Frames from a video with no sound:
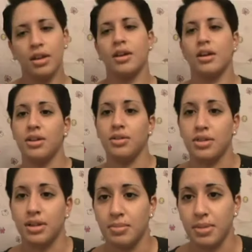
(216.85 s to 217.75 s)
a
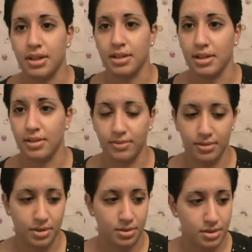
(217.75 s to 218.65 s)
Q-tip because
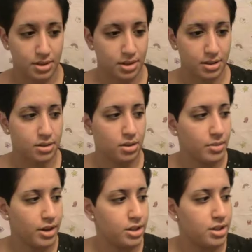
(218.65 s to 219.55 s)
I've used it so
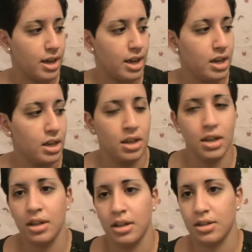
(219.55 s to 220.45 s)
much that
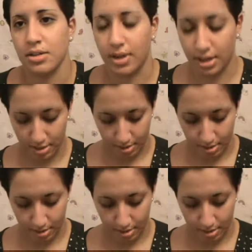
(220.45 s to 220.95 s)
it's already to the